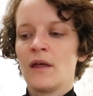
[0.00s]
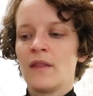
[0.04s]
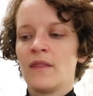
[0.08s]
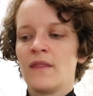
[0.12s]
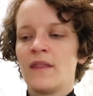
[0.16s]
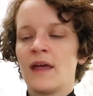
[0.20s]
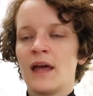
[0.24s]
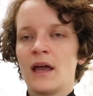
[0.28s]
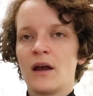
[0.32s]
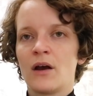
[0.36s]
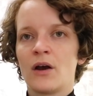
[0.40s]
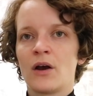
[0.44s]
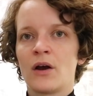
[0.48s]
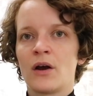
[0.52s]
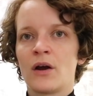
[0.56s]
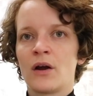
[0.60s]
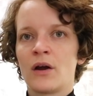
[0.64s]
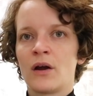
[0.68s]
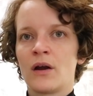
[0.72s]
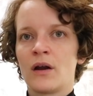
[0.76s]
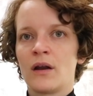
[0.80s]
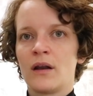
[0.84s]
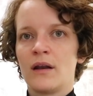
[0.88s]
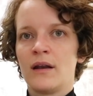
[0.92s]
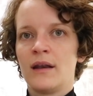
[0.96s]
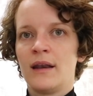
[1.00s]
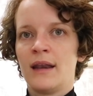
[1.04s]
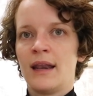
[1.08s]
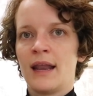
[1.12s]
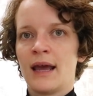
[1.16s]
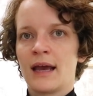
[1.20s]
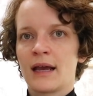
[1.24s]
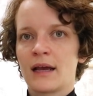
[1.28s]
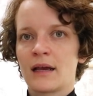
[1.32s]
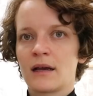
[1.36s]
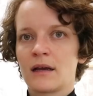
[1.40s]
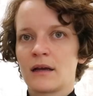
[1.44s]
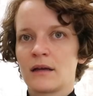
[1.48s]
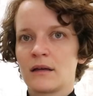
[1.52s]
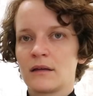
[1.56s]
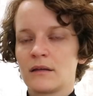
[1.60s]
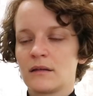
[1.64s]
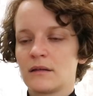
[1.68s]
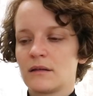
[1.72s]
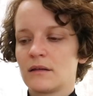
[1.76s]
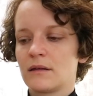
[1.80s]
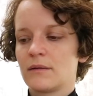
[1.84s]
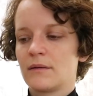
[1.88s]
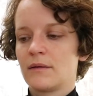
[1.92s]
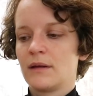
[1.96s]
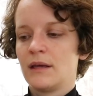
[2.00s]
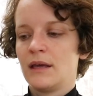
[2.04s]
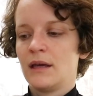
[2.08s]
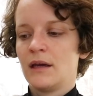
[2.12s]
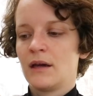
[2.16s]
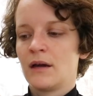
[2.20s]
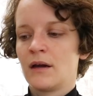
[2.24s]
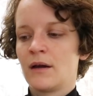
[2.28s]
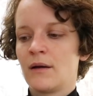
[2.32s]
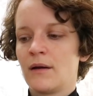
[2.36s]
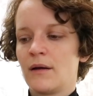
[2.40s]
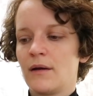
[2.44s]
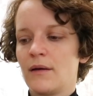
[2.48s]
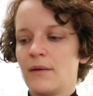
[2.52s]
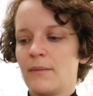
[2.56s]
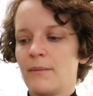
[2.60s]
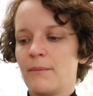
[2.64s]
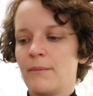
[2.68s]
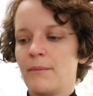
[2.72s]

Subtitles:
that her neck here